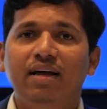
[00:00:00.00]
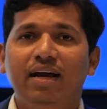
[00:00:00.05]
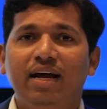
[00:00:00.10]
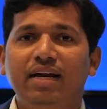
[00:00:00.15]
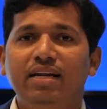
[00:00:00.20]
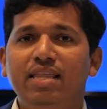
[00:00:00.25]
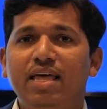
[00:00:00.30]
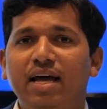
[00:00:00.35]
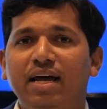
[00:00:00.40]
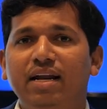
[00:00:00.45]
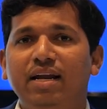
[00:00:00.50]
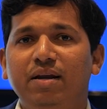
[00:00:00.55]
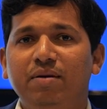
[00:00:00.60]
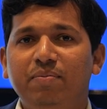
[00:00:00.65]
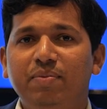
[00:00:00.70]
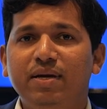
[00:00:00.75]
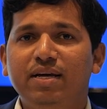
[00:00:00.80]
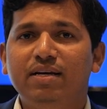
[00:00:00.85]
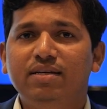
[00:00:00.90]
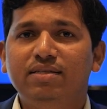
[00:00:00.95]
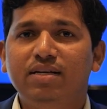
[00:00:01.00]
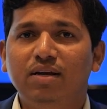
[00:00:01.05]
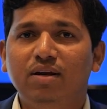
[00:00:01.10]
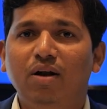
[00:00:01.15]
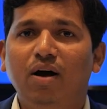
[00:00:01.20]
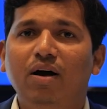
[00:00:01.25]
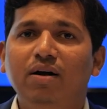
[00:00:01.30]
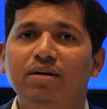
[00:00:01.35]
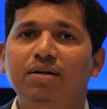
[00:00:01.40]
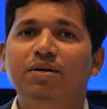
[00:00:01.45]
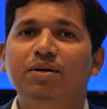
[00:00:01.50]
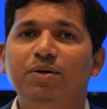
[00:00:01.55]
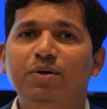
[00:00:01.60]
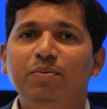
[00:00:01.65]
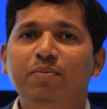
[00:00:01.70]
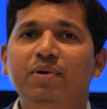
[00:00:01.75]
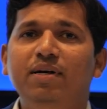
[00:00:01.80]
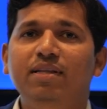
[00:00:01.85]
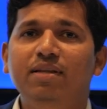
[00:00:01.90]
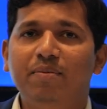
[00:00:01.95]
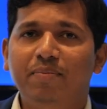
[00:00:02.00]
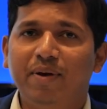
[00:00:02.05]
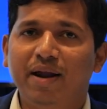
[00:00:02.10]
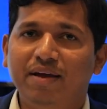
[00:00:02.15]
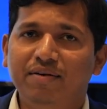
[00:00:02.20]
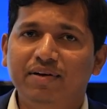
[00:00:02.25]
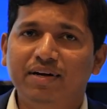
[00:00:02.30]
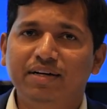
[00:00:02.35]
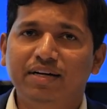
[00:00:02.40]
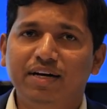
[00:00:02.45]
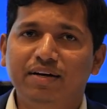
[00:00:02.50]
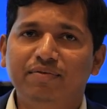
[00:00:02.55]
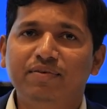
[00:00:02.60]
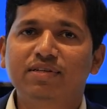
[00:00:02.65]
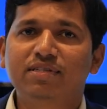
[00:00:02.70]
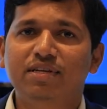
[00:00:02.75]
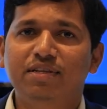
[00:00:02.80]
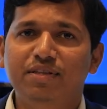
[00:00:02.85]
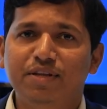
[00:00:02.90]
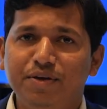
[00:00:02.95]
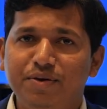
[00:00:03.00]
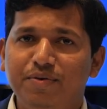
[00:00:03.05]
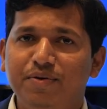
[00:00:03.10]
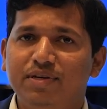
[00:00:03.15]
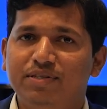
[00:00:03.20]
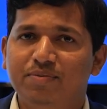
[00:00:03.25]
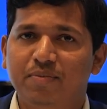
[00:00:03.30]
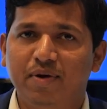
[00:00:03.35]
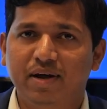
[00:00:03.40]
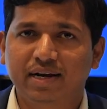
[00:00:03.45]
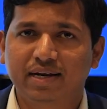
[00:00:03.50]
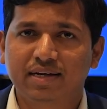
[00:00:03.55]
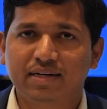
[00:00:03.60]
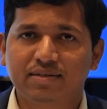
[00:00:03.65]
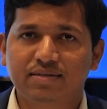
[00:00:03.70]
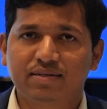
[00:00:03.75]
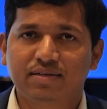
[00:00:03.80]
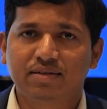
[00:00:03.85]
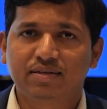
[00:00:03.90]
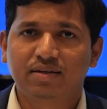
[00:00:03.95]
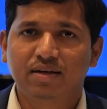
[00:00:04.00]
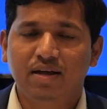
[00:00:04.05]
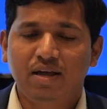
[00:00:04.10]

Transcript: and they are helping us a lot to build the private networks in the US markets.